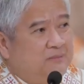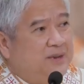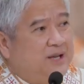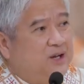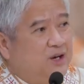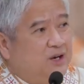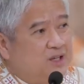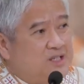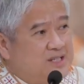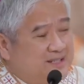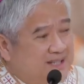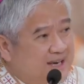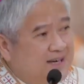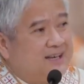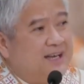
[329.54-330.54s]
because
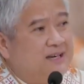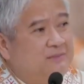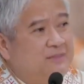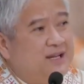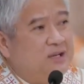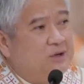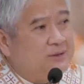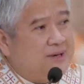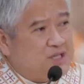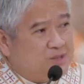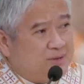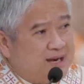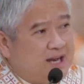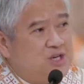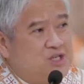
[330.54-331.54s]
there can be no
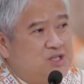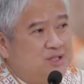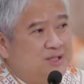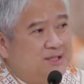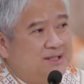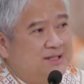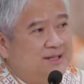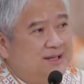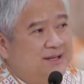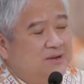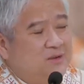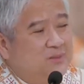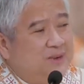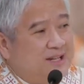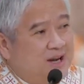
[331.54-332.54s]
resurrection
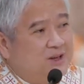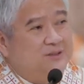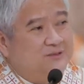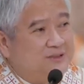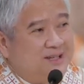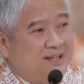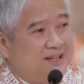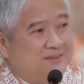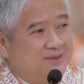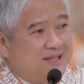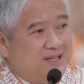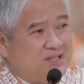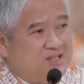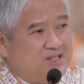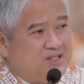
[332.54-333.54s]
without
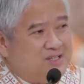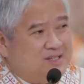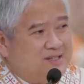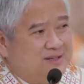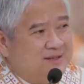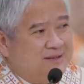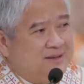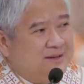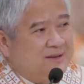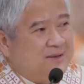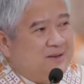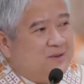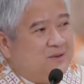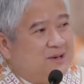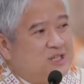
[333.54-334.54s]
forgiveness.
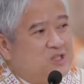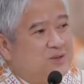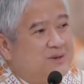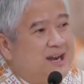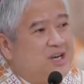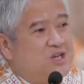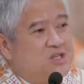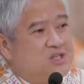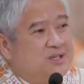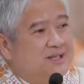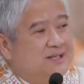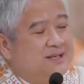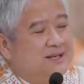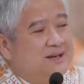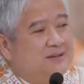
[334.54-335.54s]

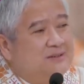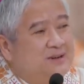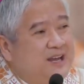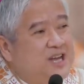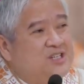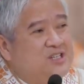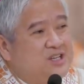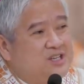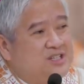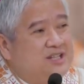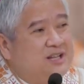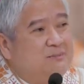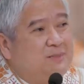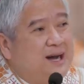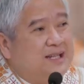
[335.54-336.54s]
Resurrection raises
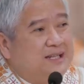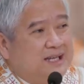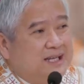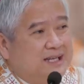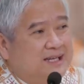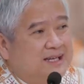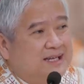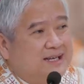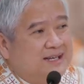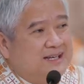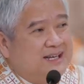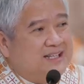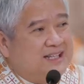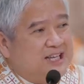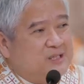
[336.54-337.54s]
the body
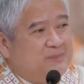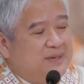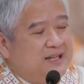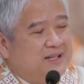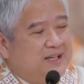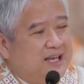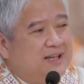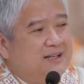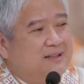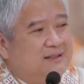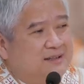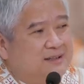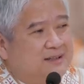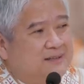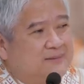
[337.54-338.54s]
that has been
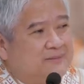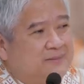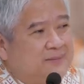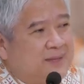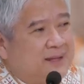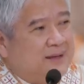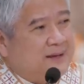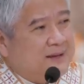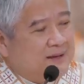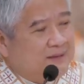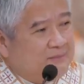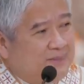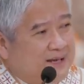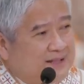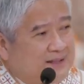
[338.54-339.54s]
killed,
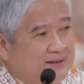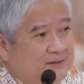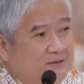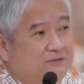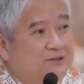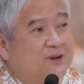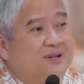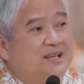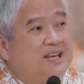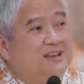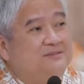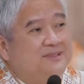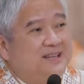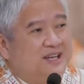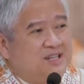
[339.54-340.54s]
but
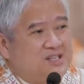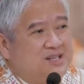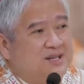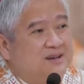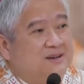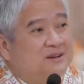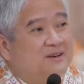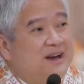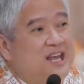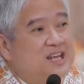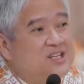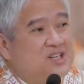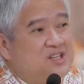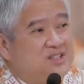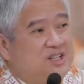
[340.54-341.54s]
forgiveness
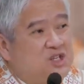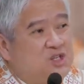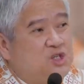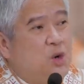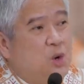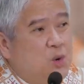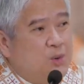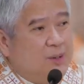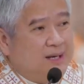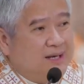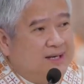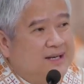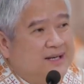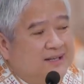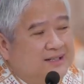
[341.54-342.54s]
raises the soul
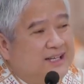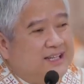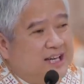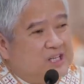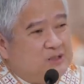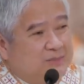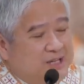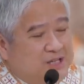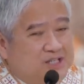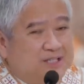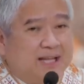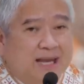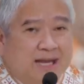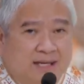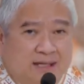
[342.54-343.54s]
that has been
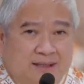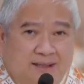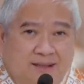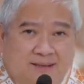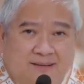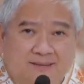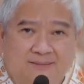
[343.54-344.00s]
stained.